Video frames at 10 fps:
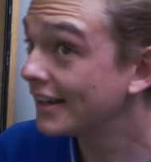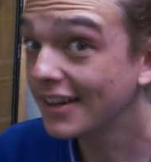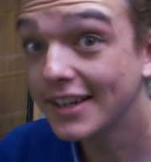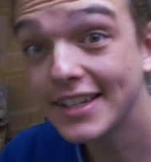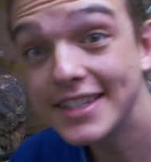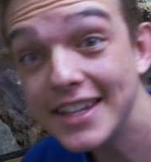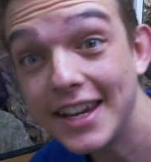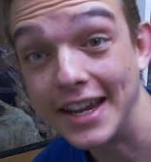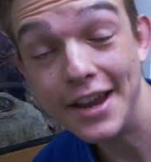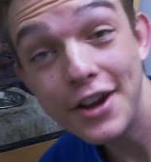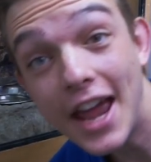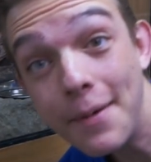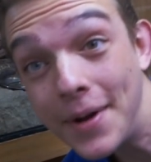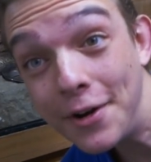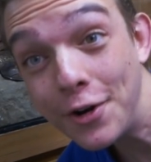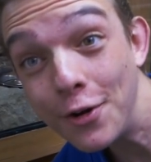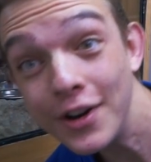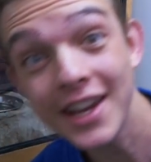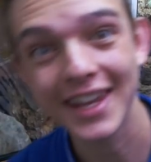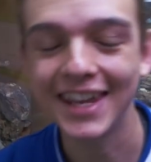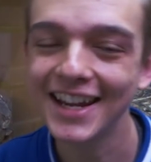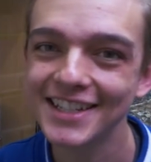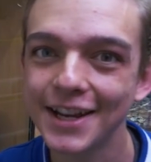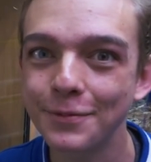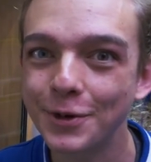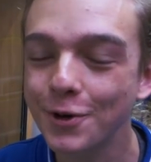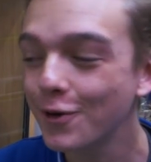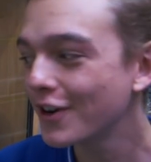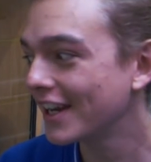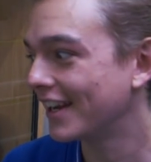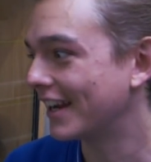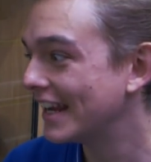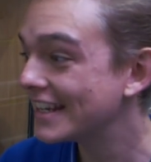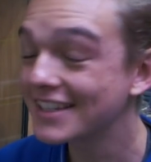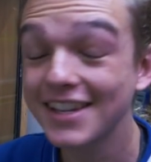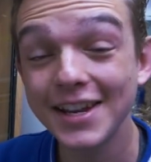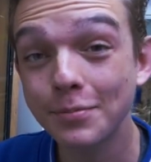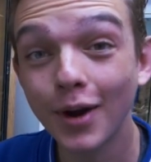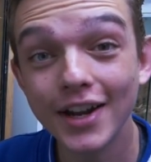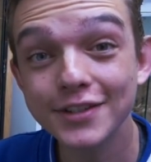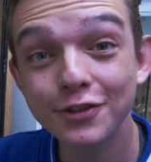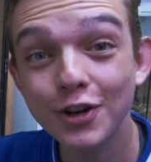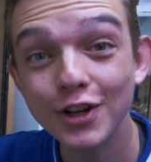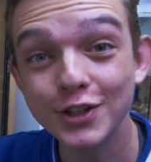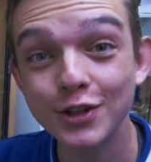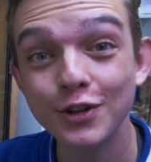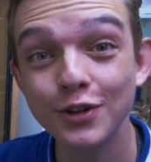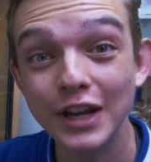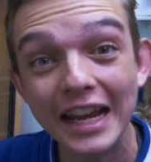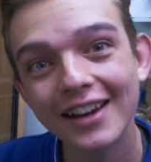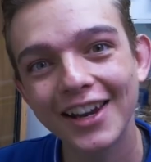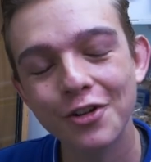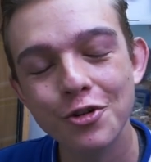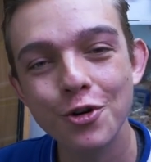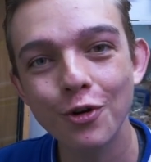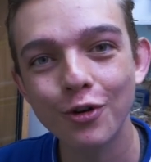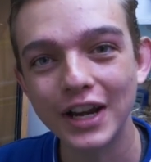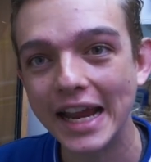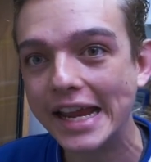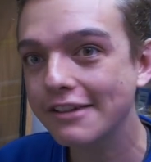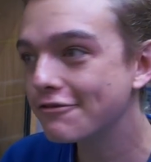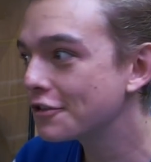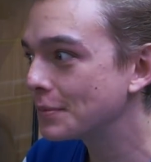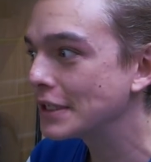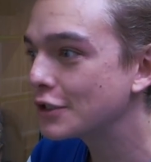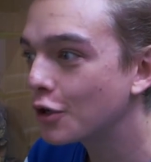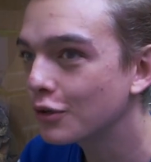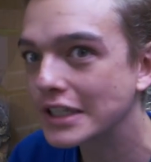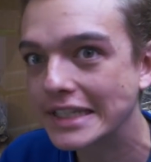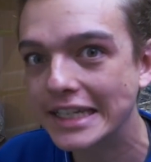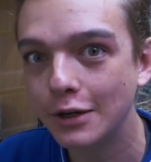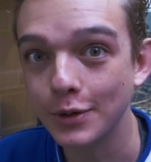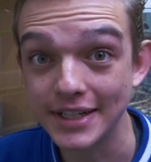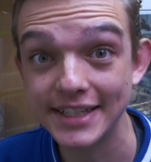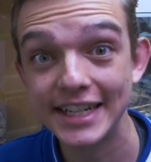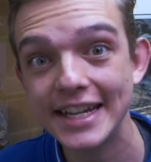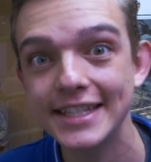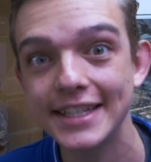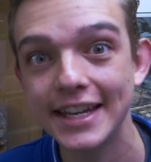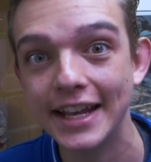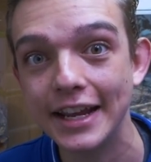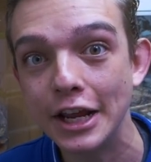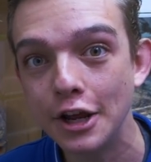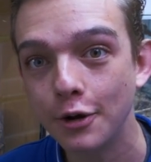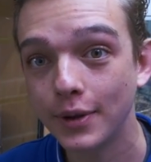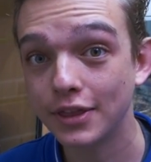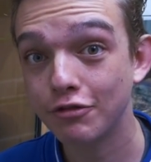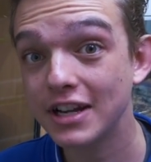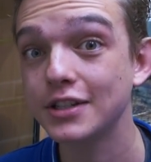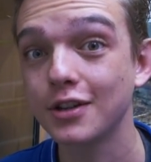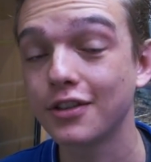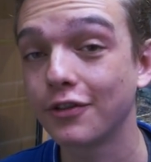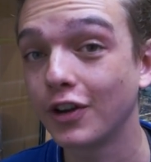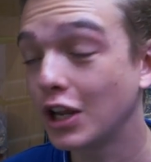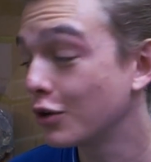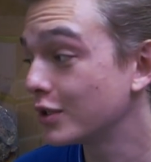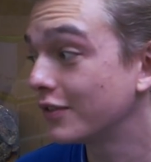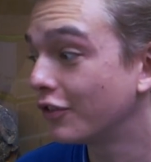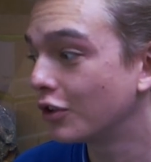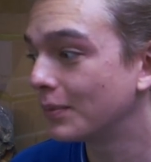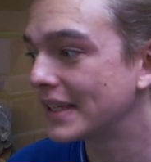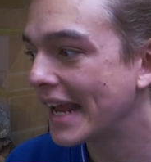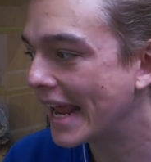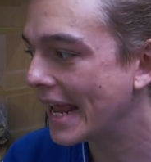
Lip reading: Oh, let's see. Am I recording? Yes, I'm recording. Silly Bryce forgot to click record and filmed this whole sequence yesterday when the rest of the video is filmed,